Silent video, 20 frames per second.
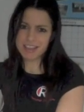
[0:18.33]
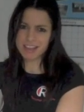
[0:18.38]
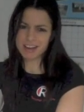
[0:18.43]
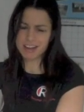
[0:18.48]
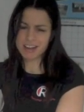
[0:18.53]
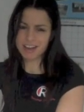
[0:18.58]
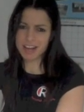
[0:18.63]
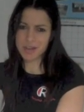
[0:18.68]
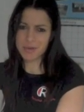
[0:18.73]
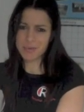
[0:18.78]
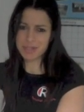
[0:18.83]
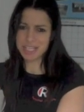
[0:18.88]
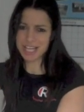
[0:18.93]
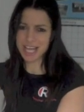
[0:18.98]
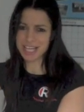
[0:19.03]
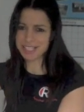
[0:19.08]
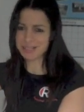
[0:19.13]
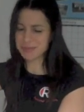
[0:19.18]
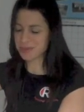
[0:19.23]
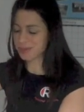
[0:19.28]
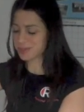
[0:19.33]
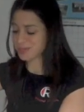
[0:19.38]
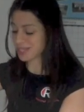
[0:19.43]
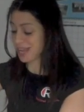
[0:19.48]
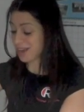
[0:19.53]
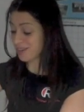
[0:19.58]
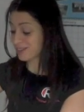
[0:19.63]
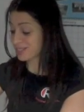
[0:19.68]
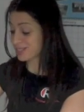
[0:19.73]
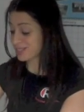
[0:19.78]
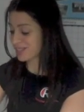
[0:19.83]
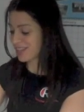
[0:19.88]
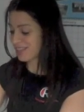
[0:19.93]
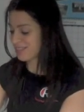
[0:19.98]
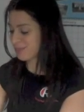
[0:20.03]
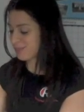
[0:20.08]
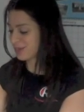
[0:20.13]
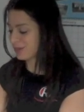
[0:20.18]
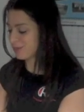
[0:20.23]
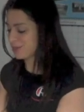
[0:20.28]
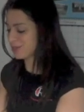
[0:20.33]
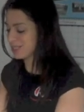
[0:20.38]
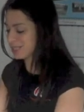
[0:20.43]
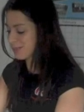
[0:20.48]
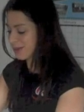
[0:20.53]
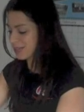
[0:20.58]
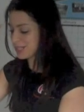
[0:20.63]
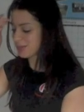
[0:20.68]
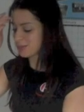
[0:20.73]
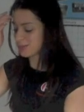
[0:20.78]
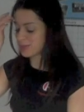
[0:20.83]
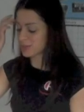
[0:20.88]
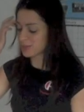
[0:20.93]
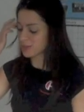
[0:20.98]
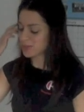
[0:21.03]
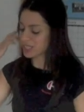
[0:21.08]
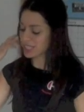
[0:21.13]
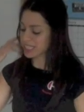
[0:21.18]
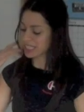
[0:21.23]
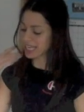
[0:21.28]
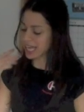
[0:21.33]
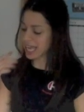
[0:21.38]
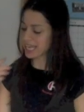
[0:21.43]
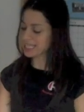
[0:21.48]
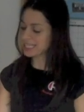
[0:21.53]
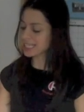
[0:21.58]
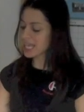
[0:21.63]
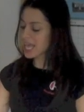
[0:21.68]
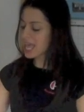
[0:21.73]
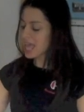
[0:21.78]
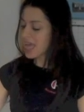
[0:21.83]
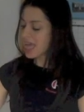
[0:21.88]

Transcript: And I kind of wish I had some of those now because the beetroot especially would be really nice.